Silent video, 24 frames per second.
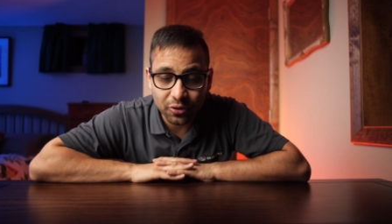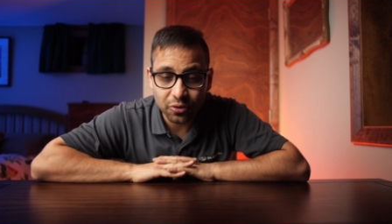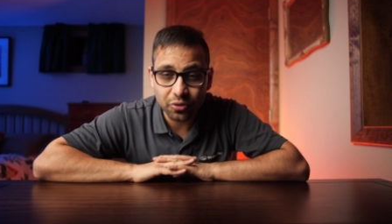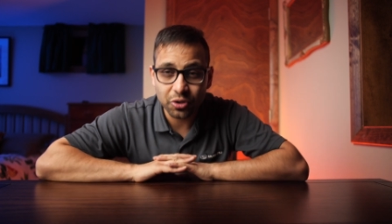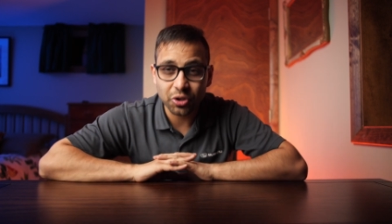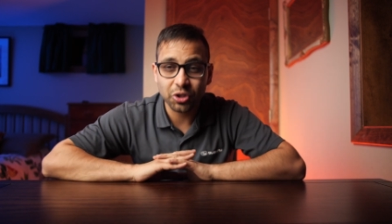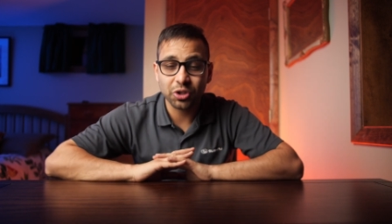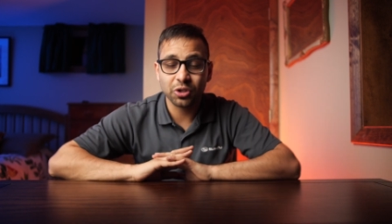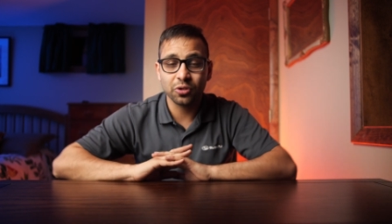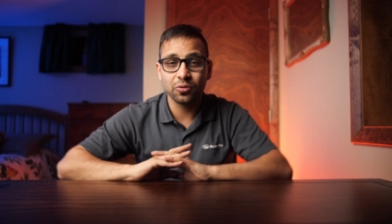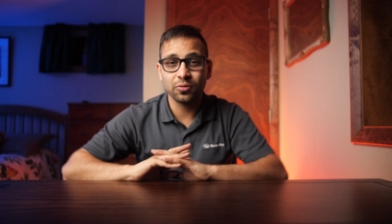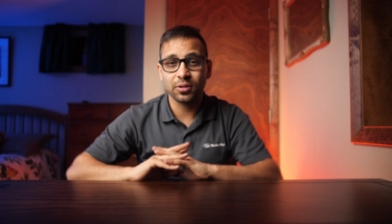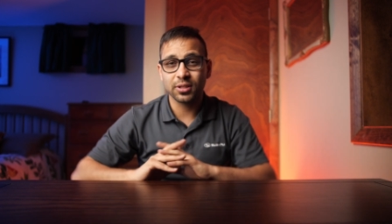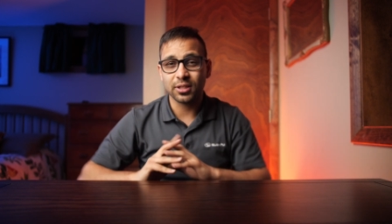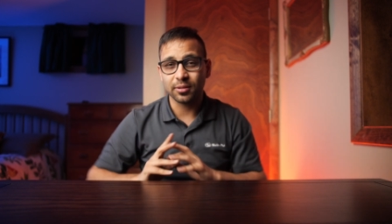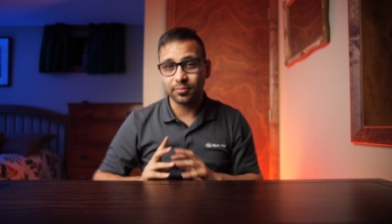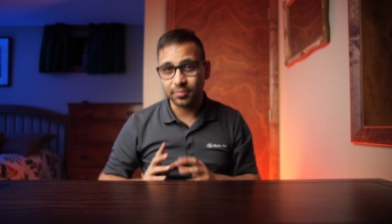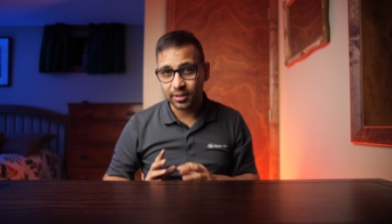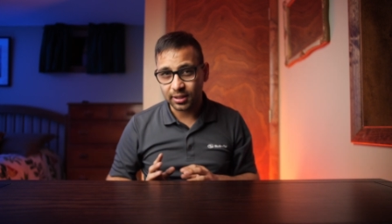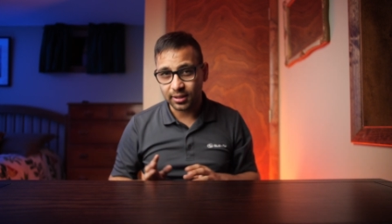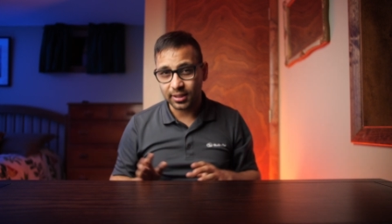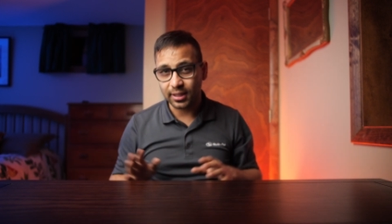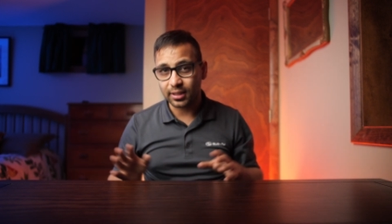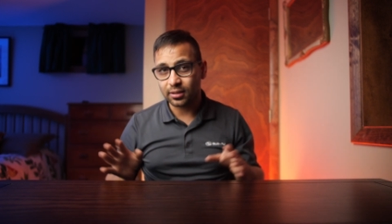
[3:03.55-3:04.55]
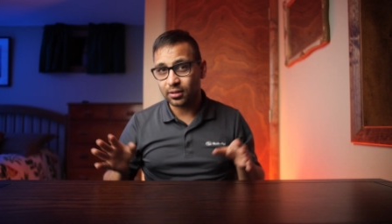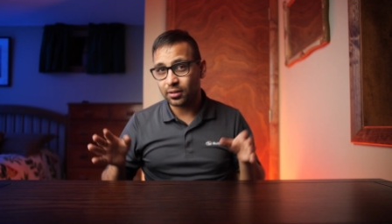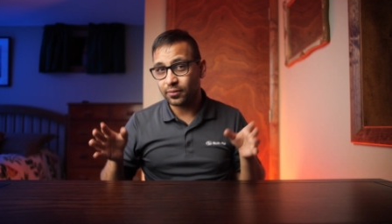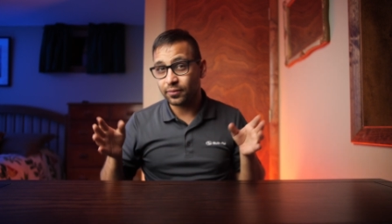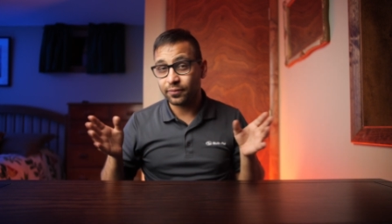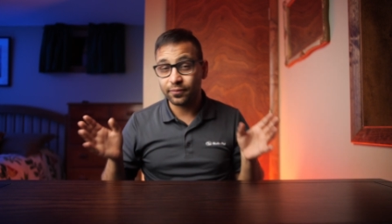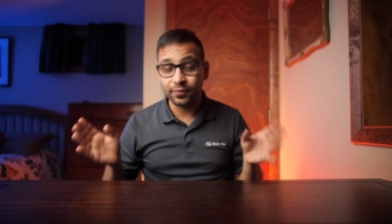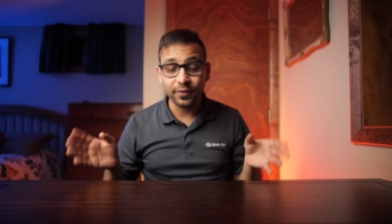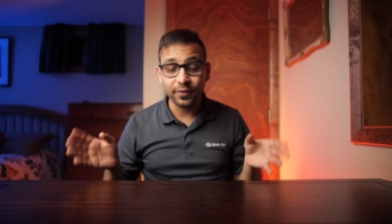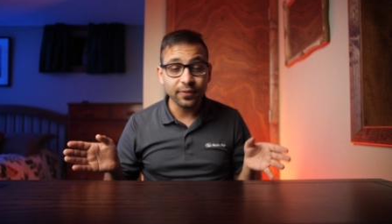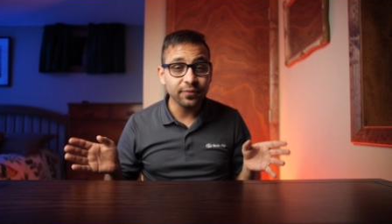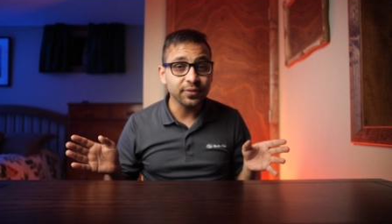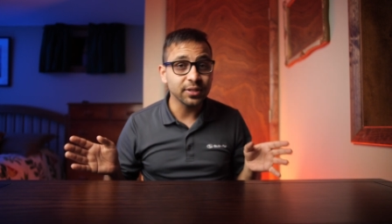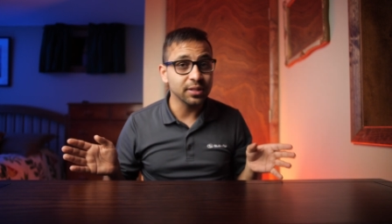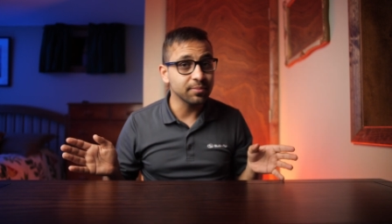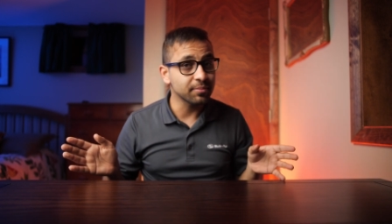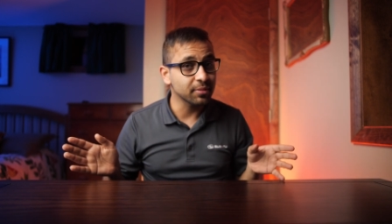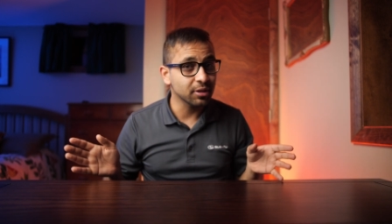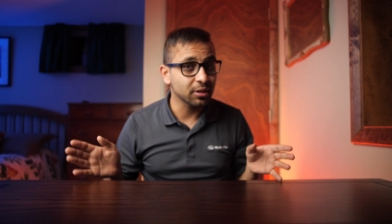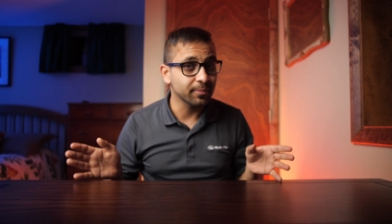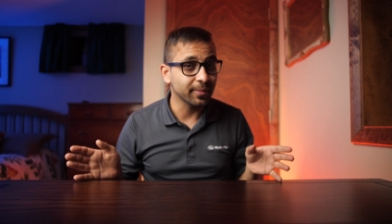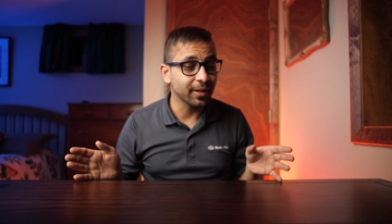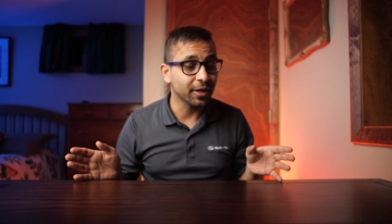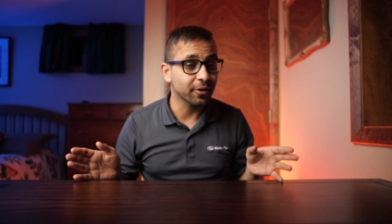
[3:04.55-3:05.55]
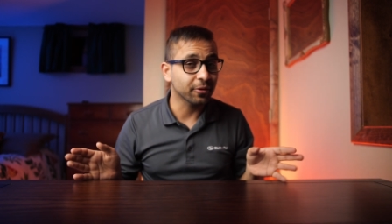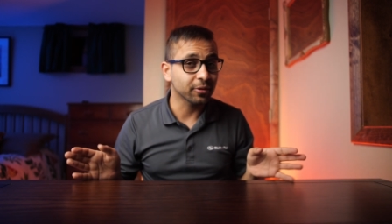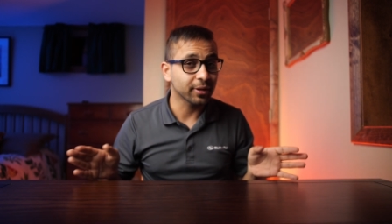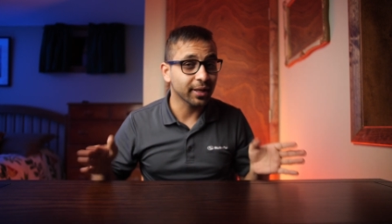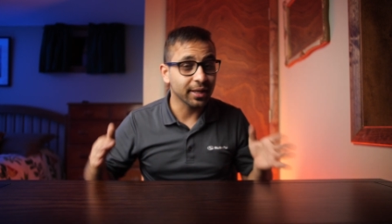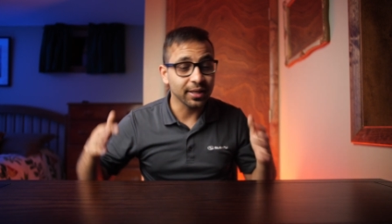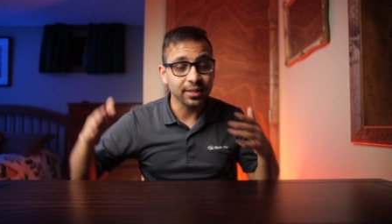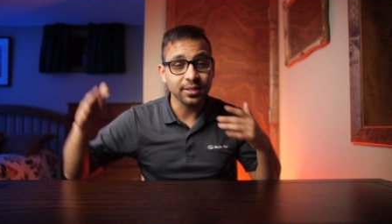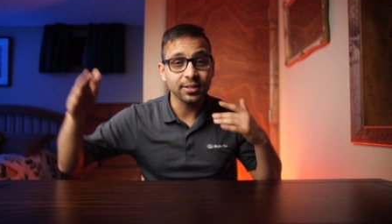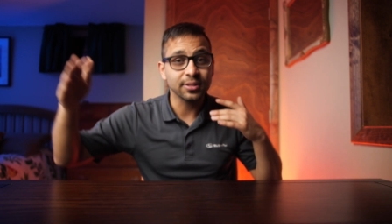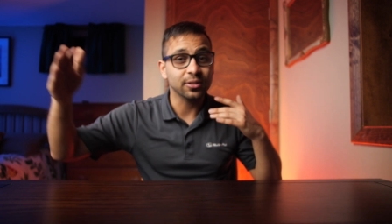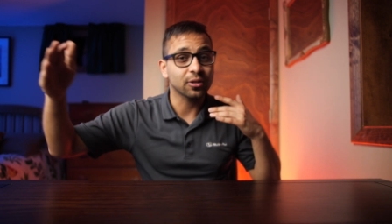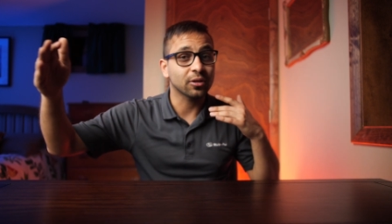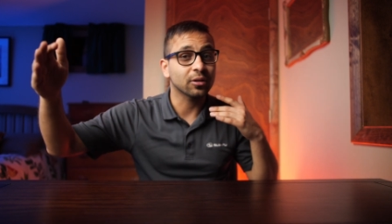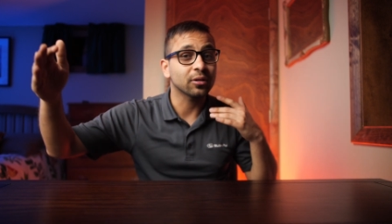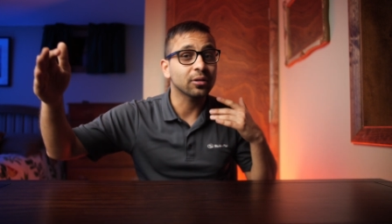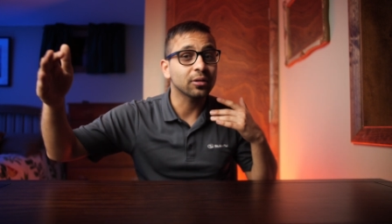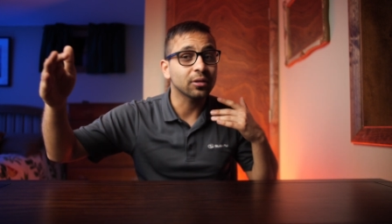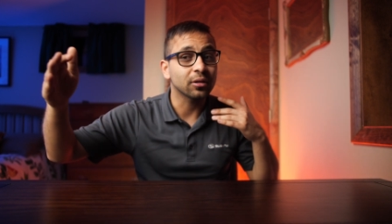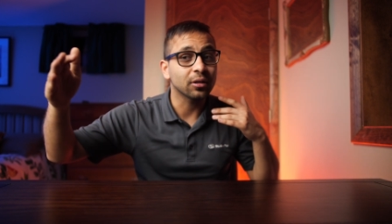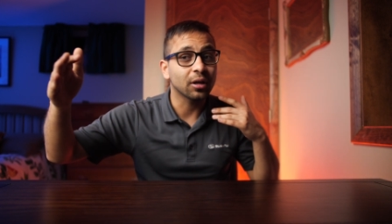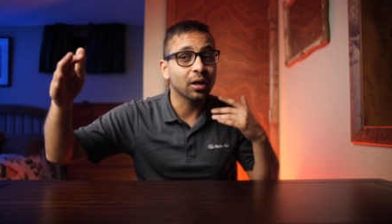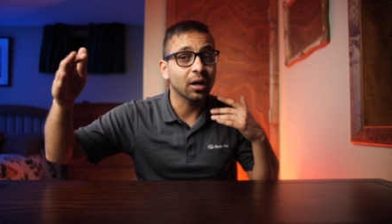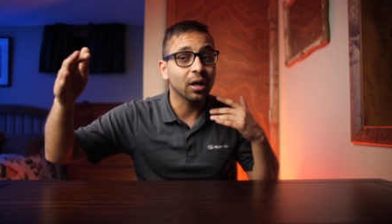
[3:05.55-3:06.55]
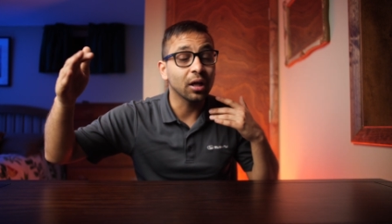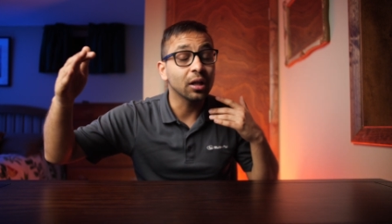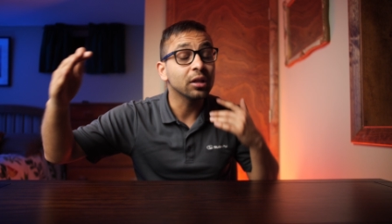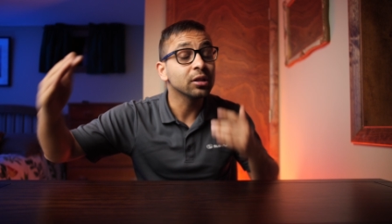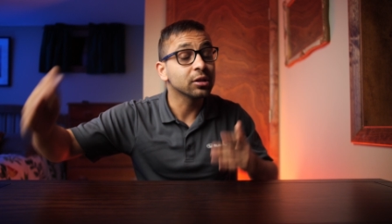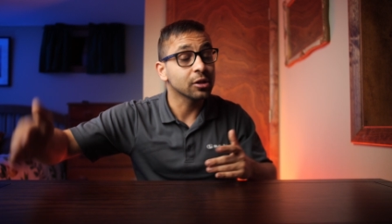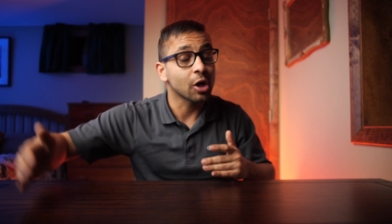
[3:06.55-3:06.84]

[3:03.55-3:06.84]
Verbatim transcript: you shoot something like a 50 millimeter lens or uh,